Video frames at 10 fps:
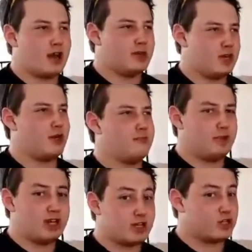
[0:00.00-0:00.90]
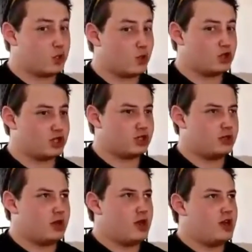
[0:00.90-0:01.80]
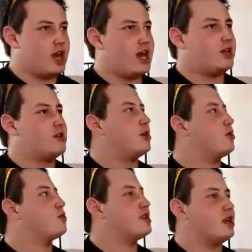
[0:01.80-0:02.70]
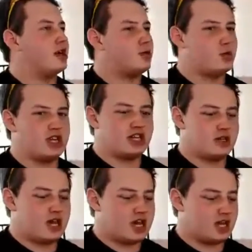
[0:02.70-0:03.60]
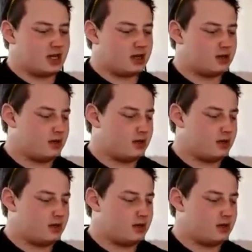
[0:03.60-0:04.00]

I'm here in Millen, Georgia at the local Dairy Queen and